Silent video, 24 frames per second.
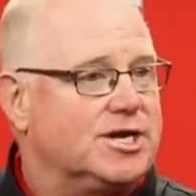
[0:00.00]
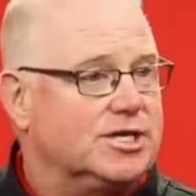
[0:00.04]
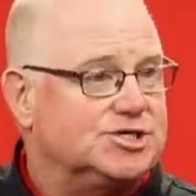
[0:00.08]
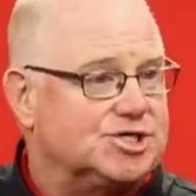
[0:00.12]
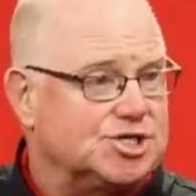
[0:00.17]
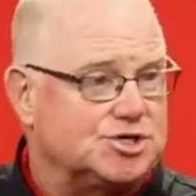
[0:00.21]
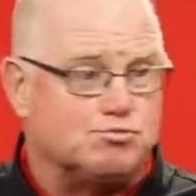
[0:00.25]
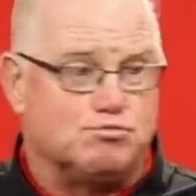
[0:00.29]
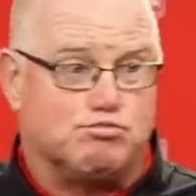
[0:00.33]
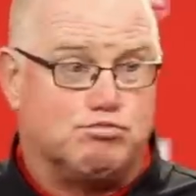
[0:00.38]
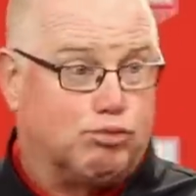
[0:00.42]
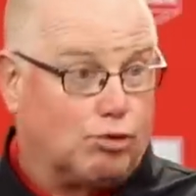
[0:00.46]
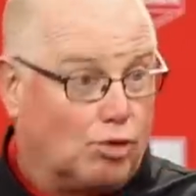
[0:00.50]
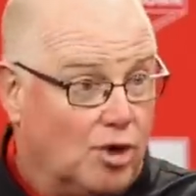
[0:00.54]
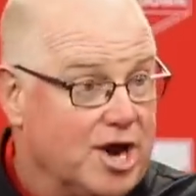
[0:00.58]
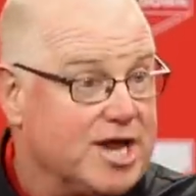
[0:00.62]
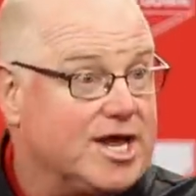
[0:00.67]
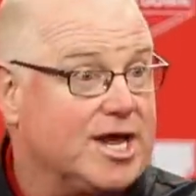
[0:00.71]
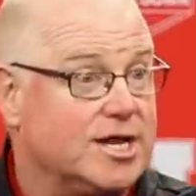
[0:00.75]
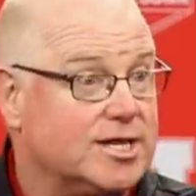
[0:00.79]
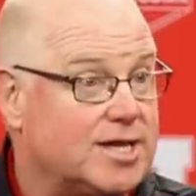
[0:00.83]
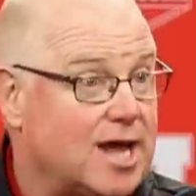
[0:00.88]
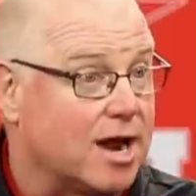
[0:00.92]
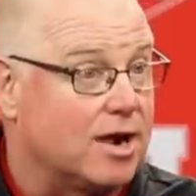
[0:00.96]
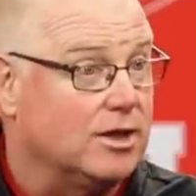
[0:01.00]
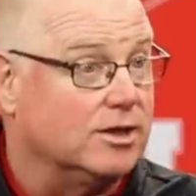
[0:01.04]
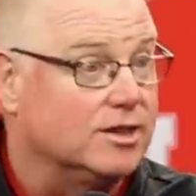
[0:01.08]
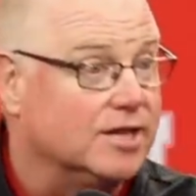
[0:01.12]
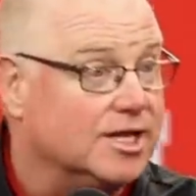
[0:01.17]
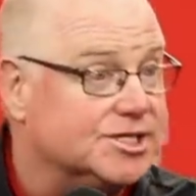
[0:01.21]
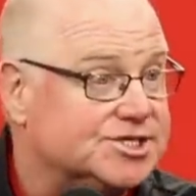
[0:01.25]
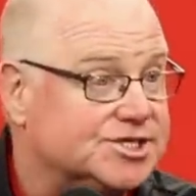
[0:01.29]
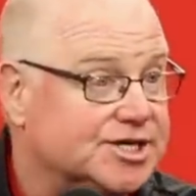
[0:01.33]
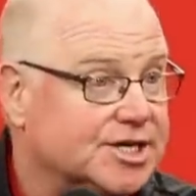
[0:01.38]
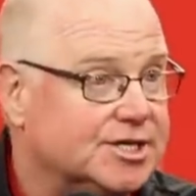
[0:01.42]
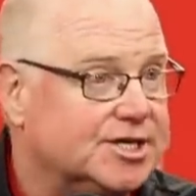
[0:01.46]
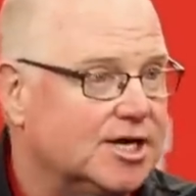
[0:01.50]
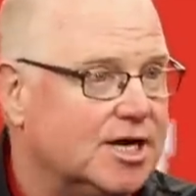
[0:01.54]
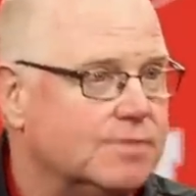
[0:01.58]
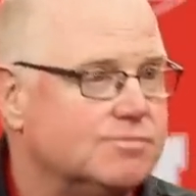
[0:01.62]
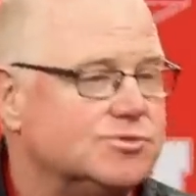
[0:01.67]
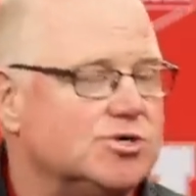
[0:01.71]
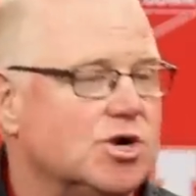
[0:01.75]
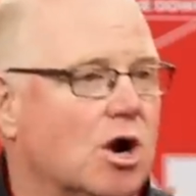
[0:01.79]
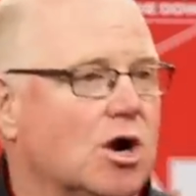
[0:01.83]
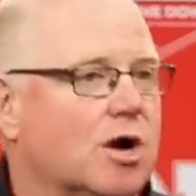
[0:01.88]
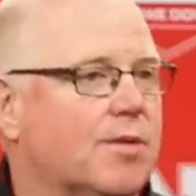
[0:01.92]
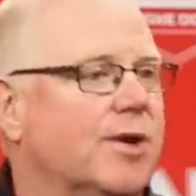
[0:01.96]
And just breaking down and listening to
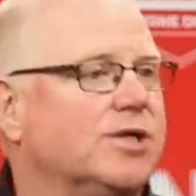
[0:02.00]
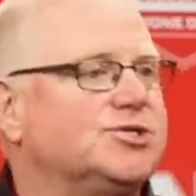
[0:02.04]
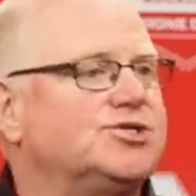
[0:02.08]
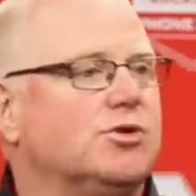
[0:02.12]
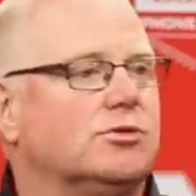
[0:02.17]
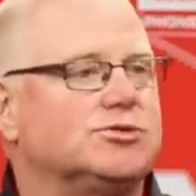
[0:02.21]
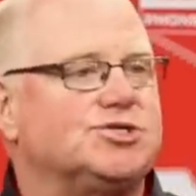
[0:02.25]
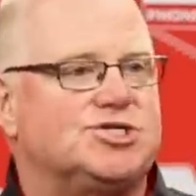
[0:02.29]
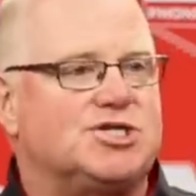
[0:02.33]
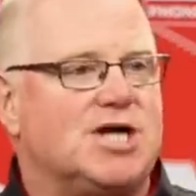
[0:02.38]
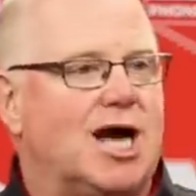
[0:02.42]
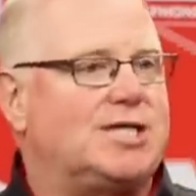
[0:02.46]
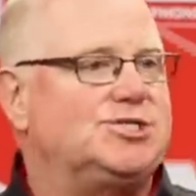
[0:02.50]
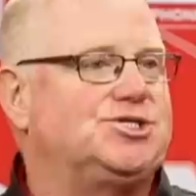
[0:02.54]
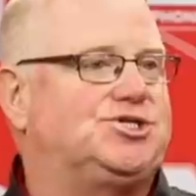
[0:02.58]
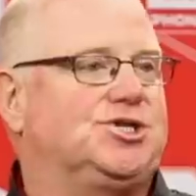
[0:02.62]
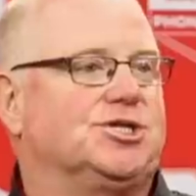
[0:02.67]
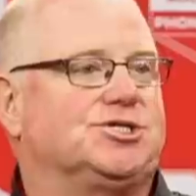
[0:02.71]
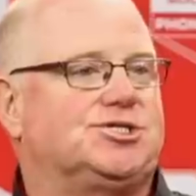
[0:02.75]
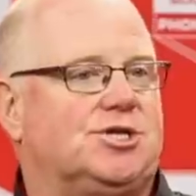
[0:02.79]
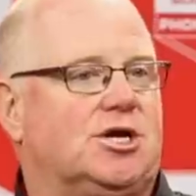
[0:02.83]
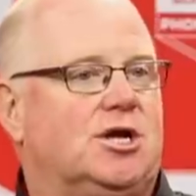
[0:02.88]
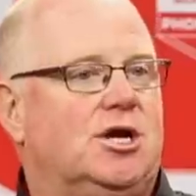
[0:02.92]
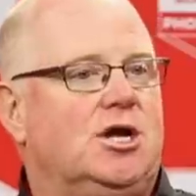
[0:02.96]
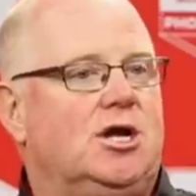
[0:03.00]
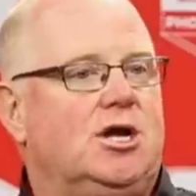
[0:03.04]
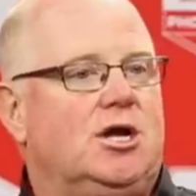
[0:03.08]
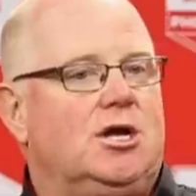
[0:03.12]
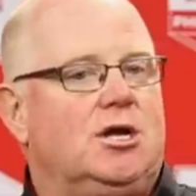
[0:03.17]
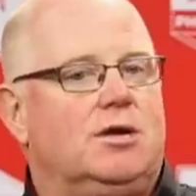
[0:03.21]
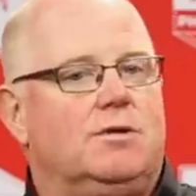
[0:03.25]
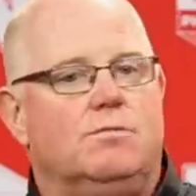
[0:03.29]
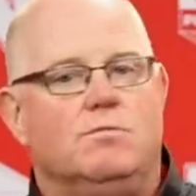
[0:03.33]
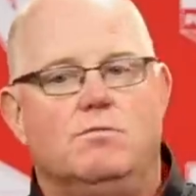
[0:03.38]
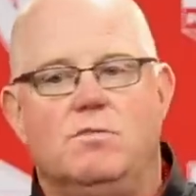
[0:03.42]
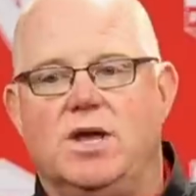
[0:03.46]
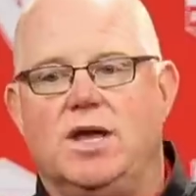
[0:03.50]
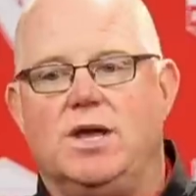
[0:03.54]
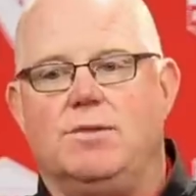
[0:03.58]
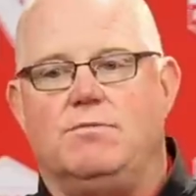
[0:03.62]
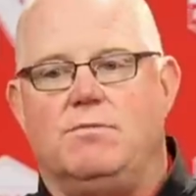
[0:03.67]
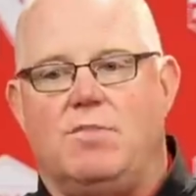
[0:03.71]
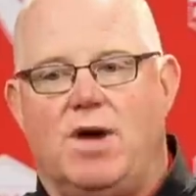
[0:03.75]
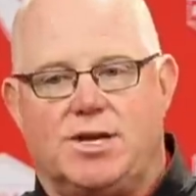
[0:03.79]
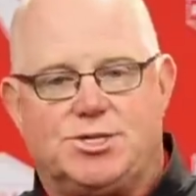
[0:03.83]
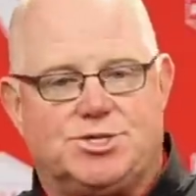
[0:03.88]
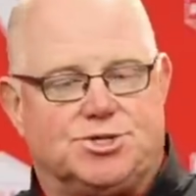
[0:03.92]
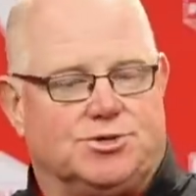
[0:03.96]
him talk about it. So it's not just me
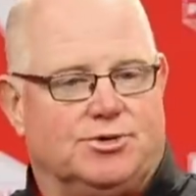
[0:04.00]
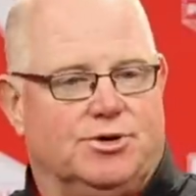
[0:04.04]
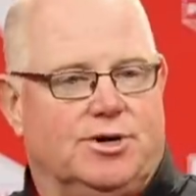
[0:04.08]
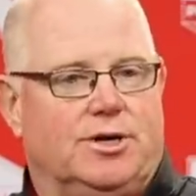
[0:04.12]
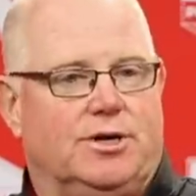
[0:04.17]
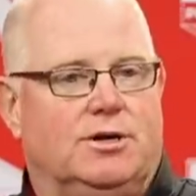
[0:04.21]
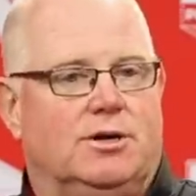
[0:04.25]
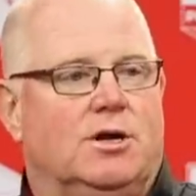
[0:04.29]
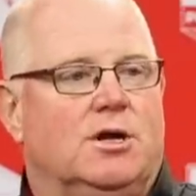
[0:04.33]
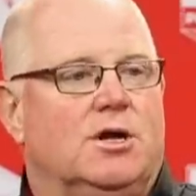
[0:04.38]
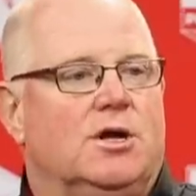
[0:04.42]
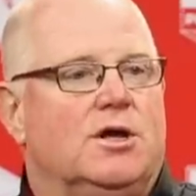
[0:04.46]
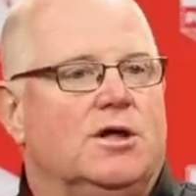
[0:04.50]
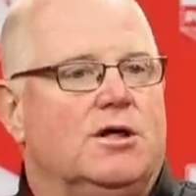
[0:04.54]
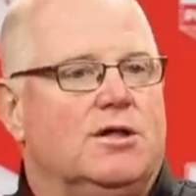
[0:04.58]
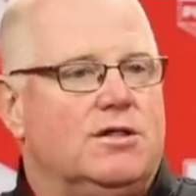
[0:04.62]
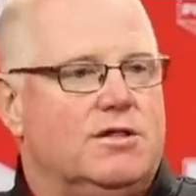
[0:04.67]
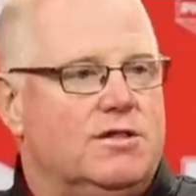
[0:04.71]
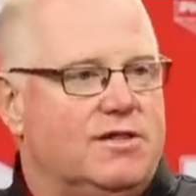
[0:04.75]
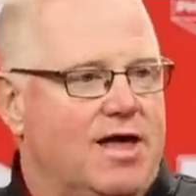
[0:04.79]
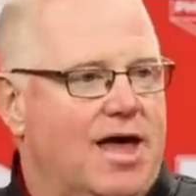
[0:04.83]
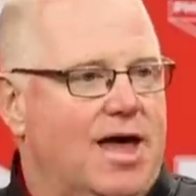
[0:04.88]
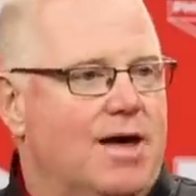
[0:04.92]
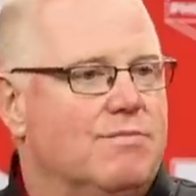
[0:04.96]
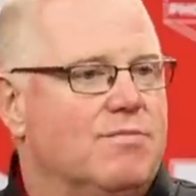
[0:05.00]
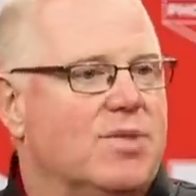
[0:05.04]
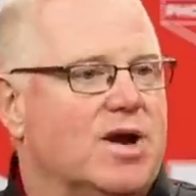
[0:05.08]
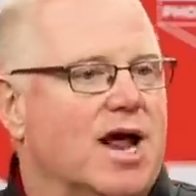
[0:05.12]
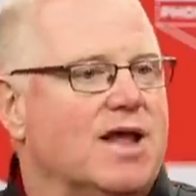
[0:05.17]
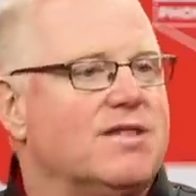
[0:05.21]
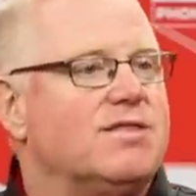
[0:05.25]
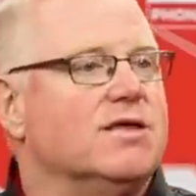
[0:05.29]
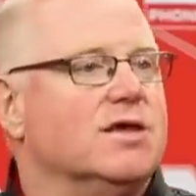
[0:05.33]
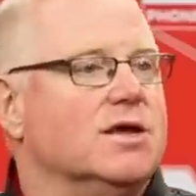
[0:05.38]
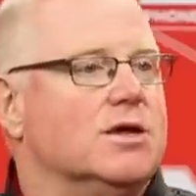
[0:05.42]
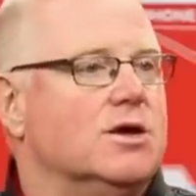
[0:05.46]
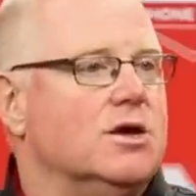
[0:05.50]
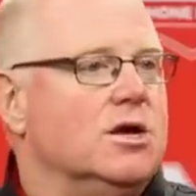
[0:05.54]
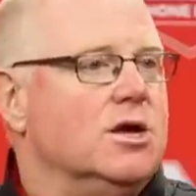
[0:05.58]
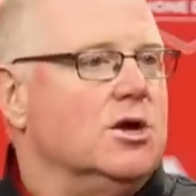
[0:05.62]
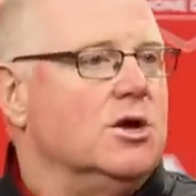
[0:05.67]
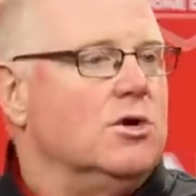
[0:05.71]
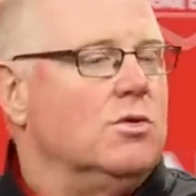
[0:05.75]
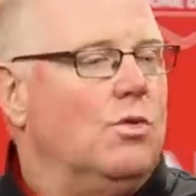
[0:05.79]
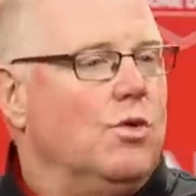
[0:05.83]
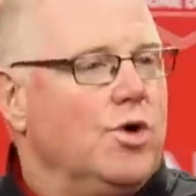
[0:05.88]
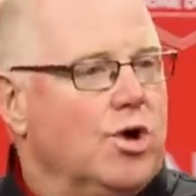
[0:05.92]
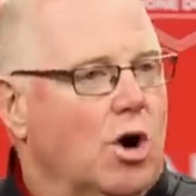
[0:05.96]
mentoring them, but I think
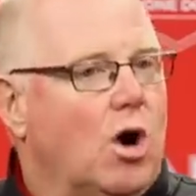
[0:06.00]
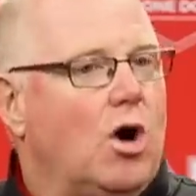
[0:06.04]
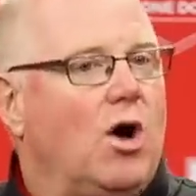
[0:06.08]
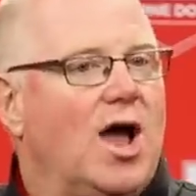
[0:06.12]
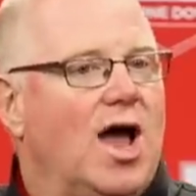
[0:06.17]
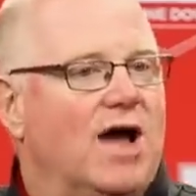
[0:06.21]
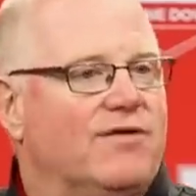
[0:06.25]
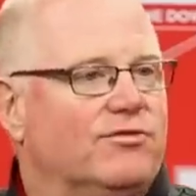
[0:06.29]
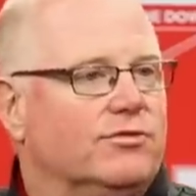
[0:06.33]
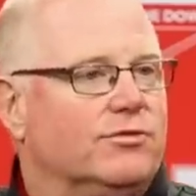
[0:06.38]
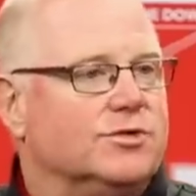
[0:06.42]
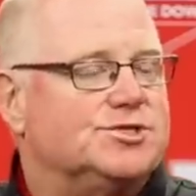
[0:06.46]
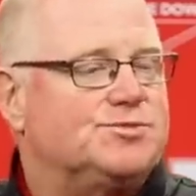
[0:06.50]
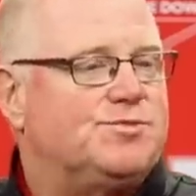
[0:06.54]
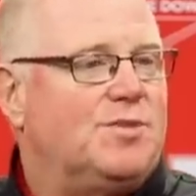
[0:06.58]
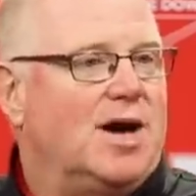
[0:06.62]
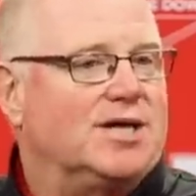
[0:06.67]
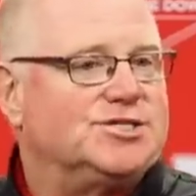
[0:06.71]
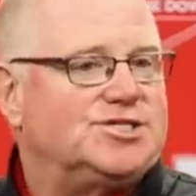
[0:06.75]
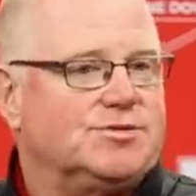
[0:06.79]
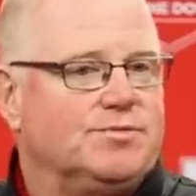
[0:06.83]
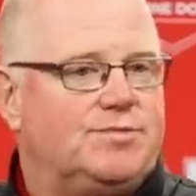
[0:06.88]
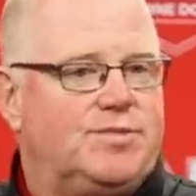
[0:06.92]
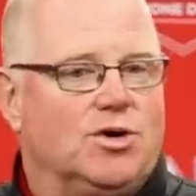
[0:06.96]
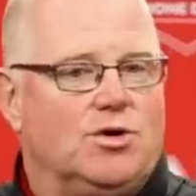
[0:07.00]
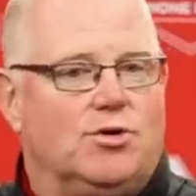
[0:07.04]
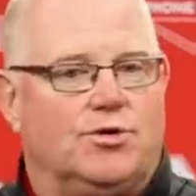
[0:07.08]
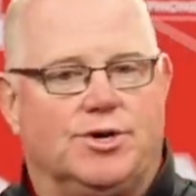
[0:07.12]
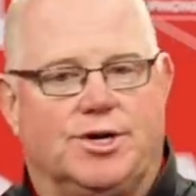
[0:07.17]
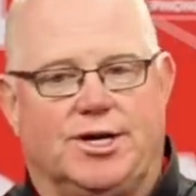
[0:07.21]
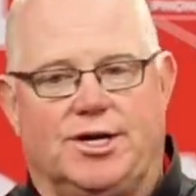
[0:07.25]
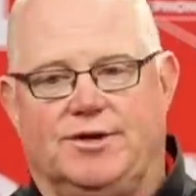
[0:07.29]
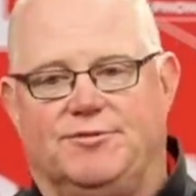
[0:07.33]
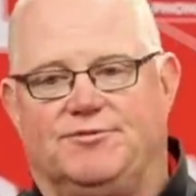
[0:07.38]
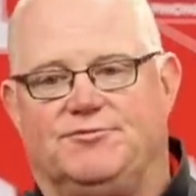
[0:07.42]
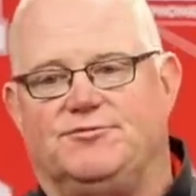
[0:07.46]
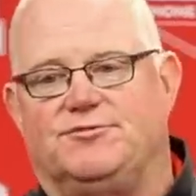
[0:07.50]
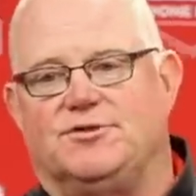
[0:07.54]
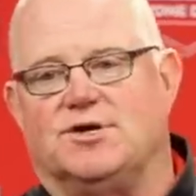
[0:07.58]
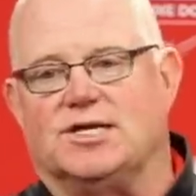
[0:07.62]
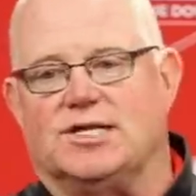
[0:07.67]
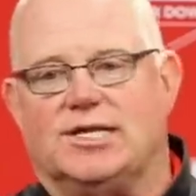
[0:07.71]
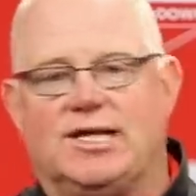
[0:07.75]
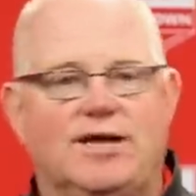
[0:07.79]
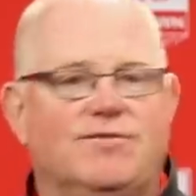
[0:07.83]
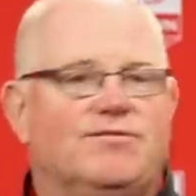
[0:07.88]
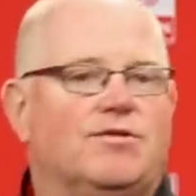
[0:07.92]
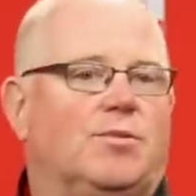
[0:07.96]
we all have a responsibility to
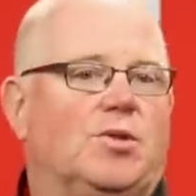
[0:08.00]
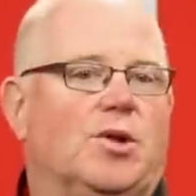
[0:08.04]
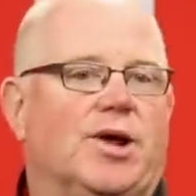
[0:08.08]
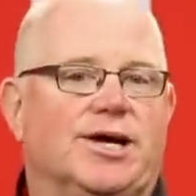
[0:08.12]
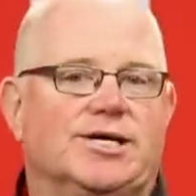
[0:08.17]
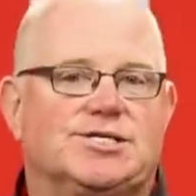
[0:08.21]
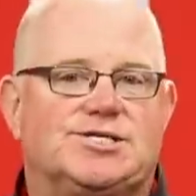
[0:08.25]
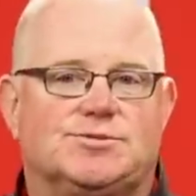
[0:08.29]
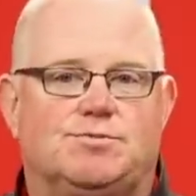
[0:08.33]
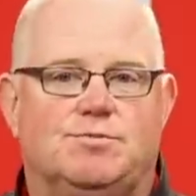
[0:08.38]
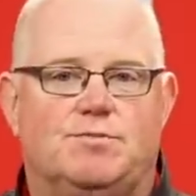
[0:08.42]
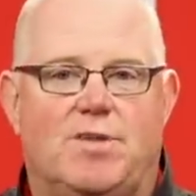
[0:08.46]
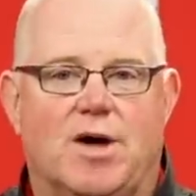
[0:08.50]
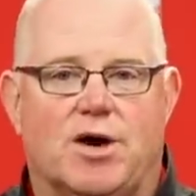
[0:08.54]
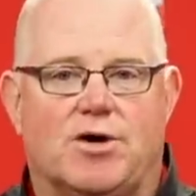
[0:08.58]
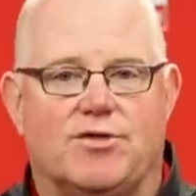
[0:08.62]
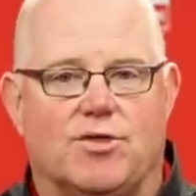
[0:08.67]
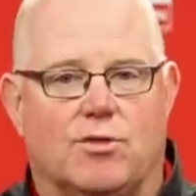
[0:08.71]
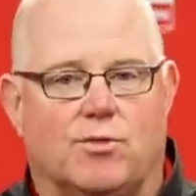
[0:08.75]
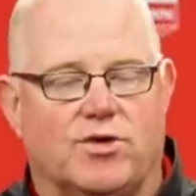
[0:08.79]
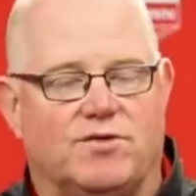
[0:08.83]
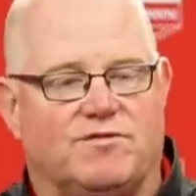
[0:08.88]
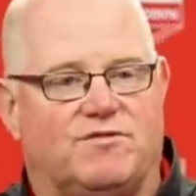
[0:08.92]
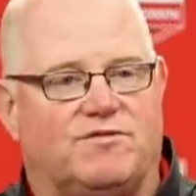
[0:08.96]
leave a place better than we